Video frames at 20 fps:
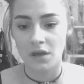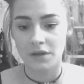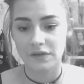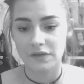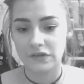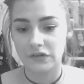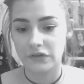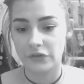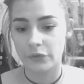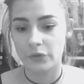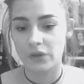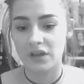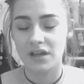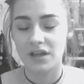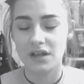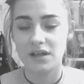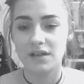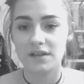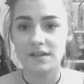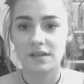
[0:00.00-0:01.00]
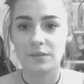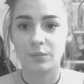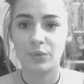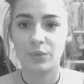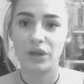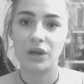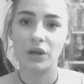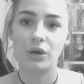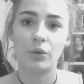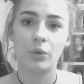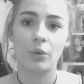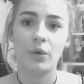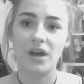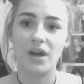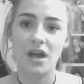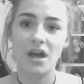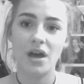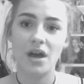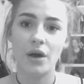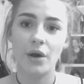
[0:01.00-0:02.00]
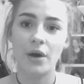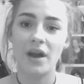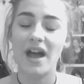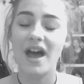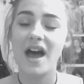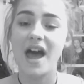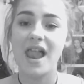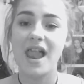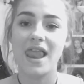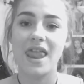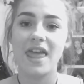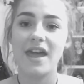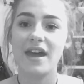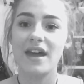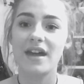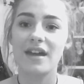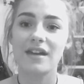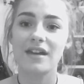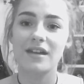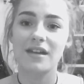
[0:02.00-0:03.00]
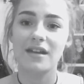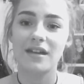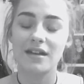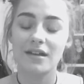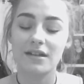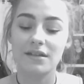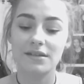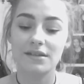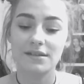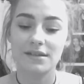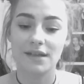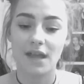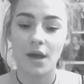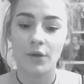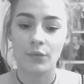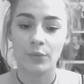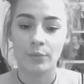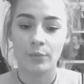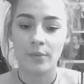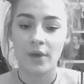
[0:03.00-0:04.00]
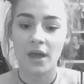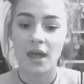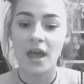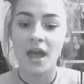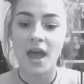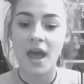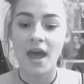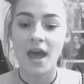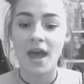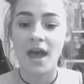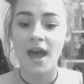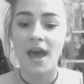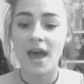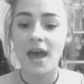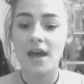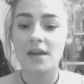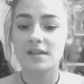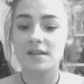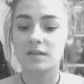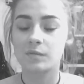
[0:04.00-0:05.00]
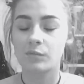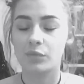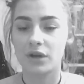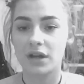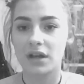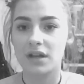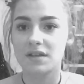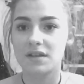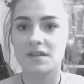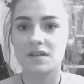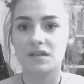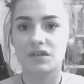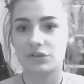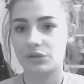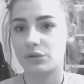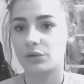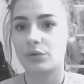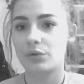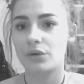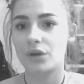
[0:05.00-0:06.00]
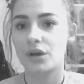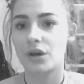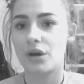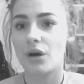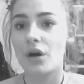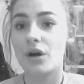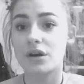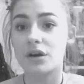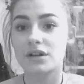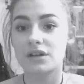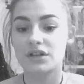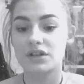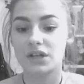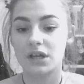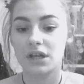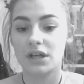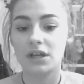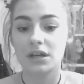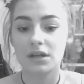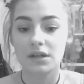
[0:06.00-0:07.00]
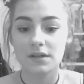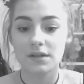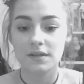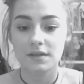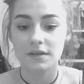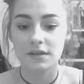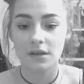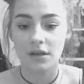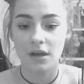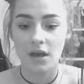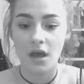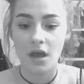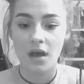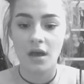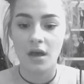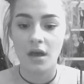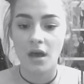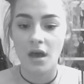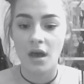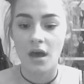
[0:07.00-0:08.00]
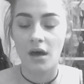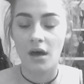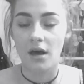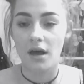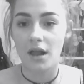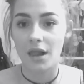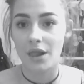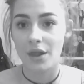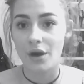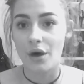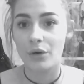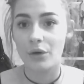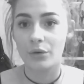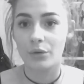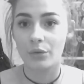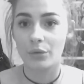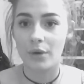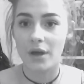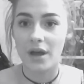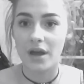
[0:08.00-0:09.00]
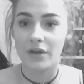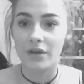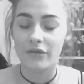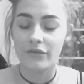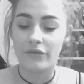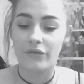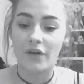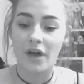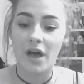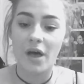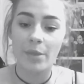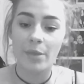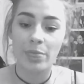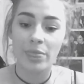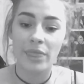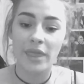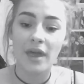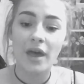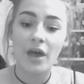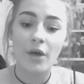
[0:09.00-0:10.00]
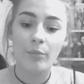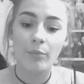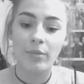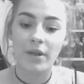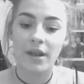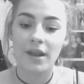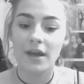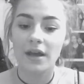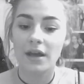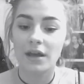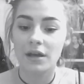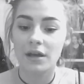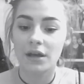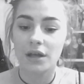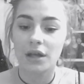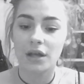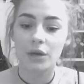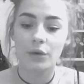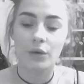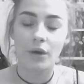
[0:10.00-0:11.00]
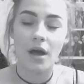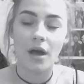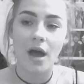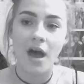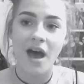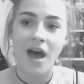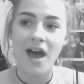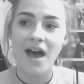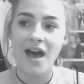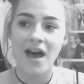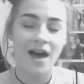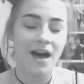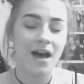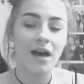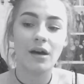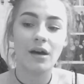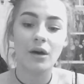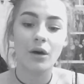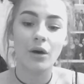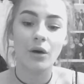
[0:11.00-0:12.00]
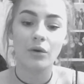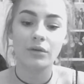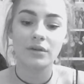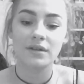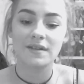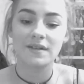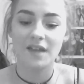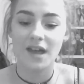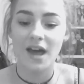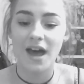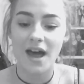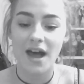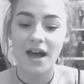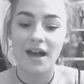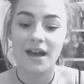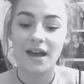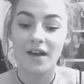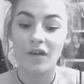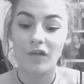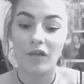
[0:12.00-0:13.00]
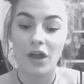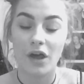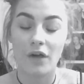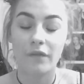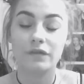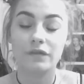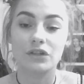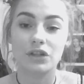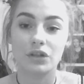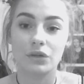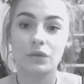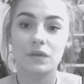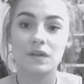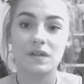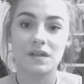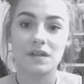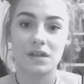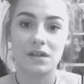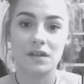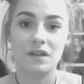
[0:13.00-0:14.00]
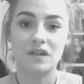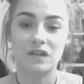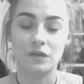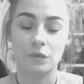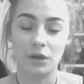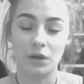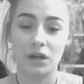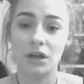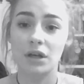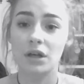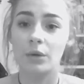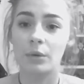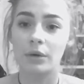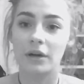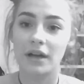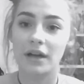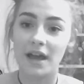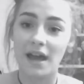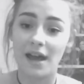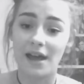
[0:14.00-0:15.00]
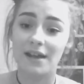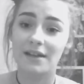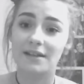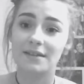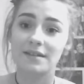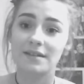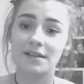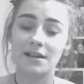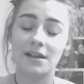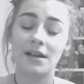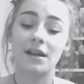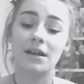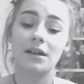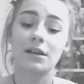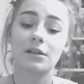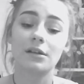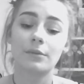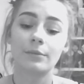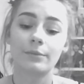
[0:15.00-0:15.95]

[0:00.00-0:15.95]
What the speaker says: So kiss me where I lay down, my hands pressed to your cheeks. A long way from the playground, I have loved you since we were 18.